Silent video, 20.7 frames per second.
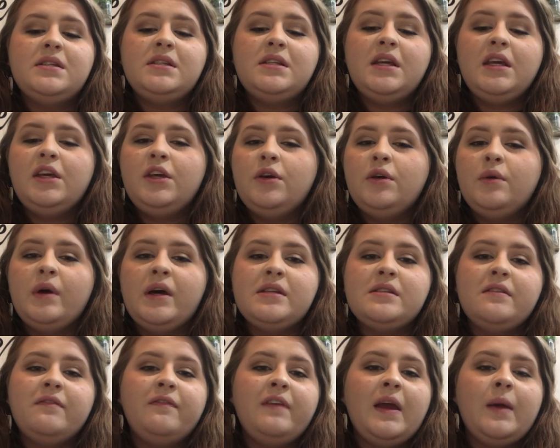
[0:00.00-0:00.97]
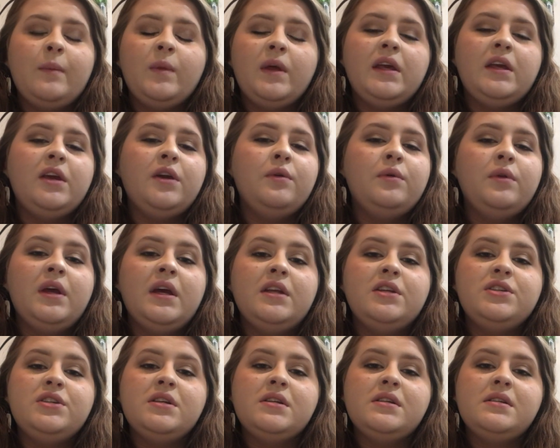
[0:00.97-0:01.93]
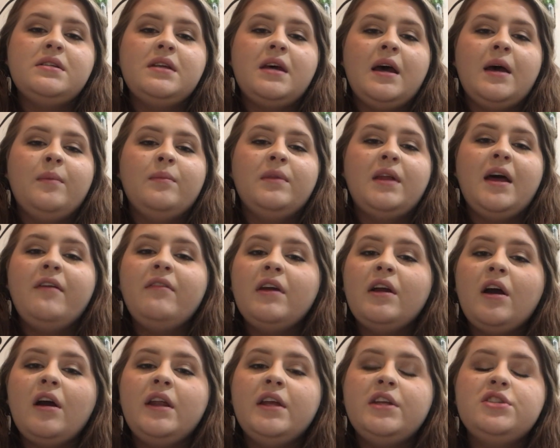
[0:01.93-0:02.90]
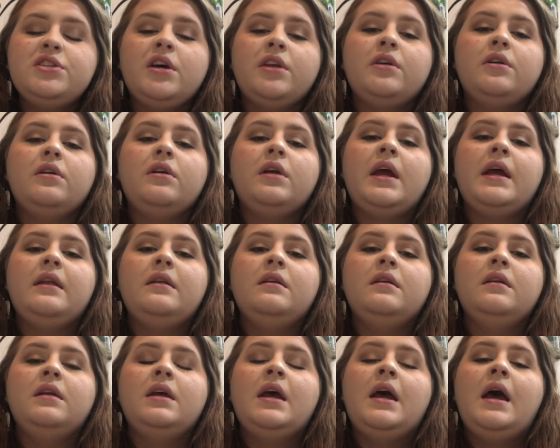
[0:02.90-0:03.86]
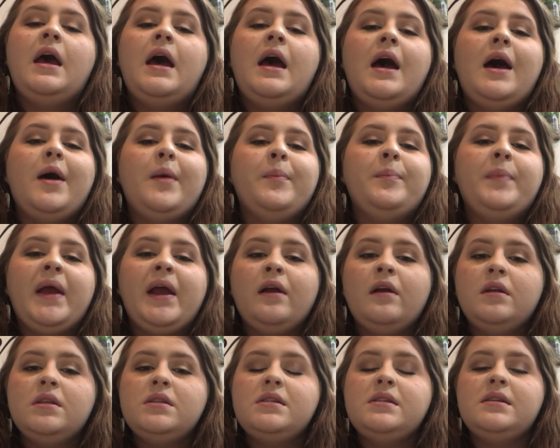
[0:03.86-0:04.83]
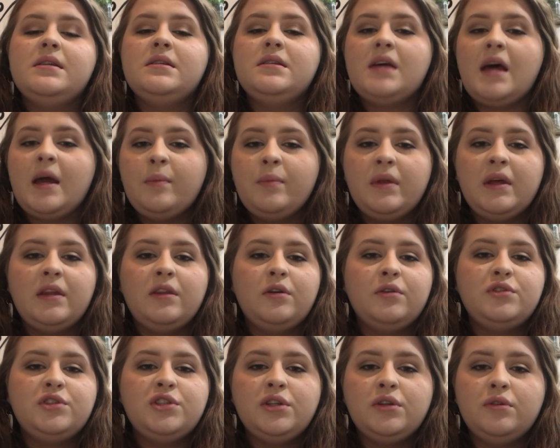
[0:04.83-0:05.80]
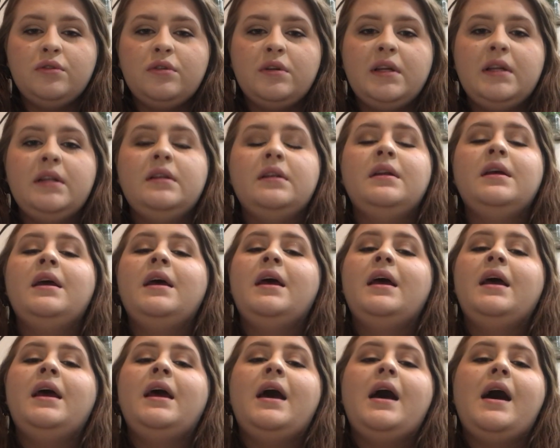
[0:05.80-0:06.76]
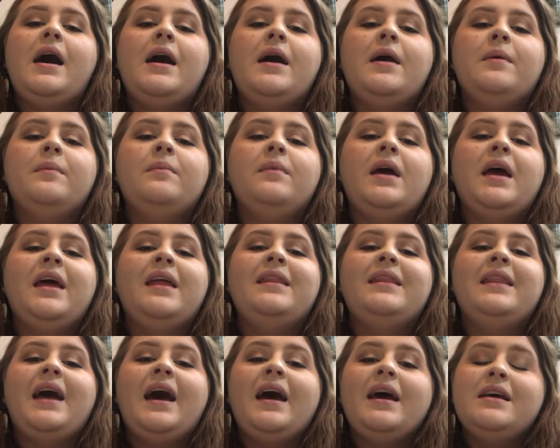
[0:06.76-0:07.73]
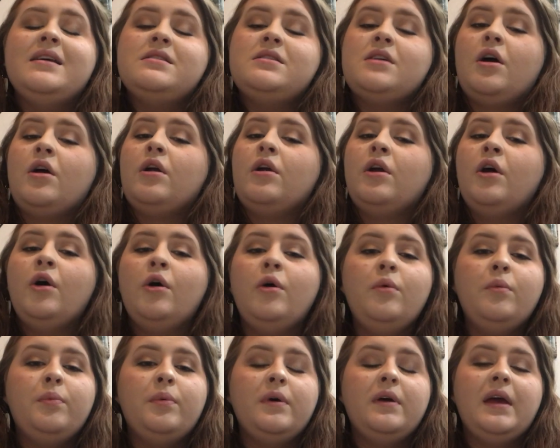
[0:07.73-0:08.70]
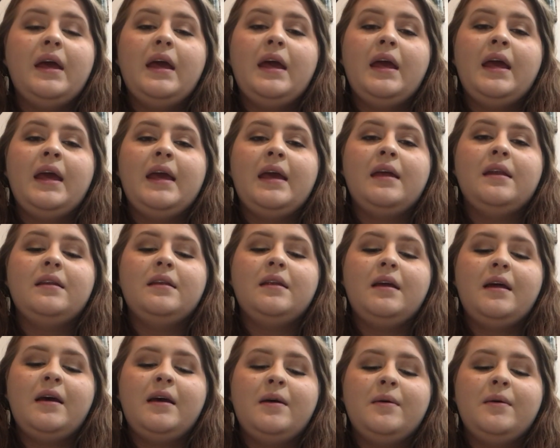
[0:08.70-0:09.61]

you as a family unit, just loving on each other, and parents discipling their children, and that is our hope, and